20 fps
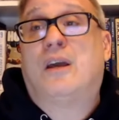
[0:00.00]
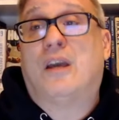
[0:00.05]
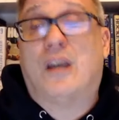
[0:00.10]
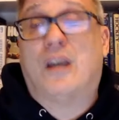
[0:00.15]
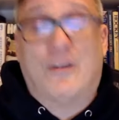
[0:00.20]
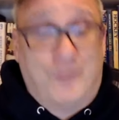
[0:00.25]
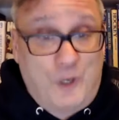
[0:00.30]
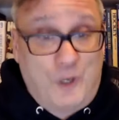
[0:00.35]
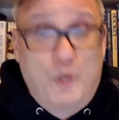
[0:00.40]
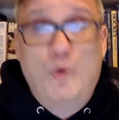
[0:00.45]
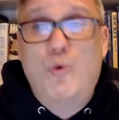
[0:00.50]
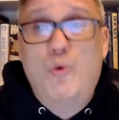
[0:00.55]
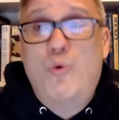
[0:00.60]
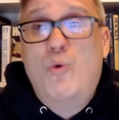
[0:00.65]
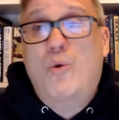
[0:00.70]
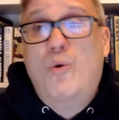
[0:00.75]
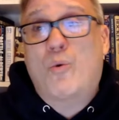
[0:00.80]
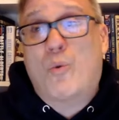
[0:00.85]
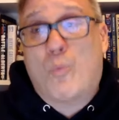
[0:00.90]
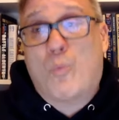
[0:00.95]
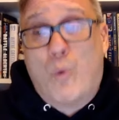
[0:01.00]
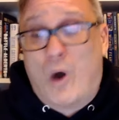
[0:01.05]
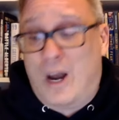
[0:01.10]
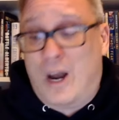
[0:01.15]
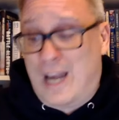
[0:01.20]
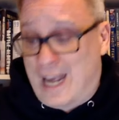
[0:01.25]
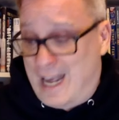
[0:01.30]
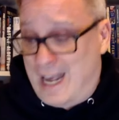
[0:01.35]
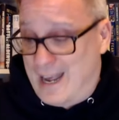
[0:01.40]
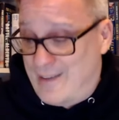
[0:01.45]
If you want
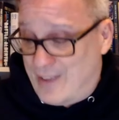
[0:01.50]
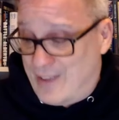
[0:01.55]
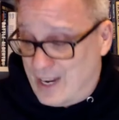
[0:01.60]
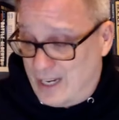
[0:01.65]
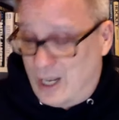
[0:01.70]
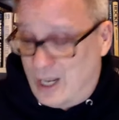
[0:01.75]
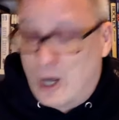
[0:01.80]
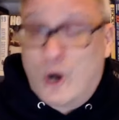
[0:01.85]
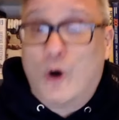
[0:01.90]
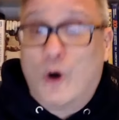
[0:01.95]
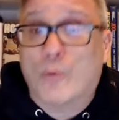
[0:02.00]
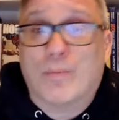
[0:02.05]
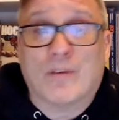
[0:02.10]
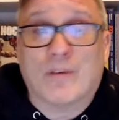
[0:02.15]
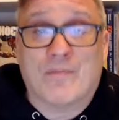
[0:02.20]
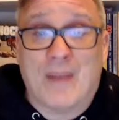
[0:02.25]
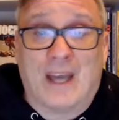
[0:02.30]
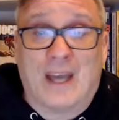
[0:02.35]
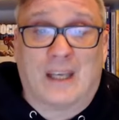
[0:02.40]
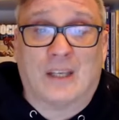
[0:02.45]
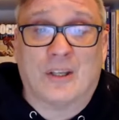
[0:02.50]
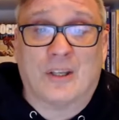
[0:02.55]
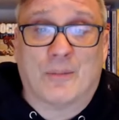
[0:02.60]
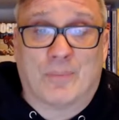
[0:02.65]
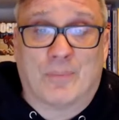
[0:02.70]
to have any hope of making the